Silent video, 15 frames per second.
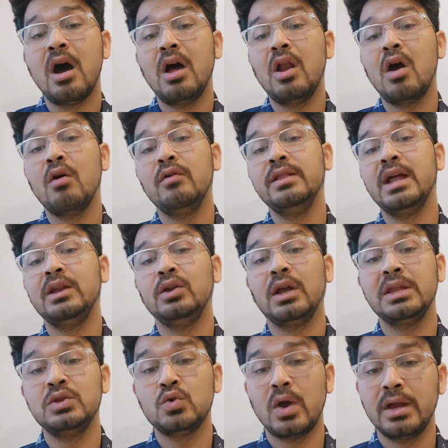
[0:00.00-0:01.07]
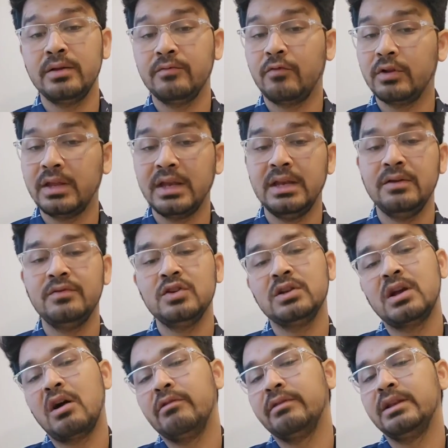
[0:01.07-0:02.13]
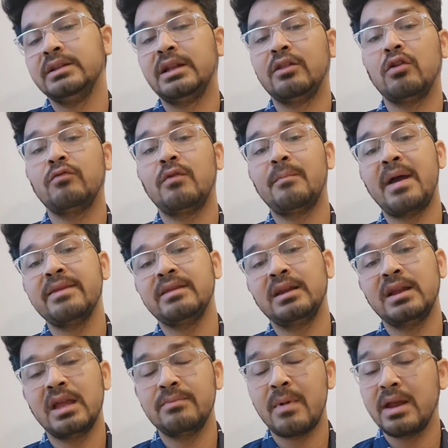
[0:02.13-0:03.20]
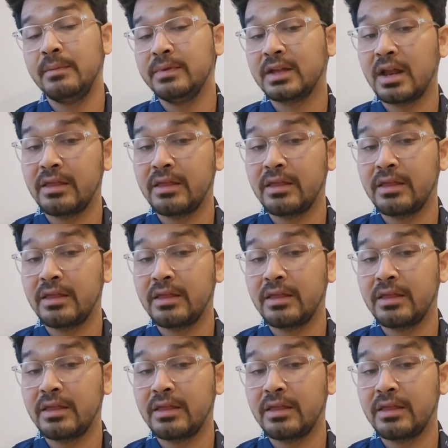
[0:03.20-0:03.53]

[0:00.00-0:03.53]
Along with that, you can join for the individual counseling. That's all from my side, guys. My name is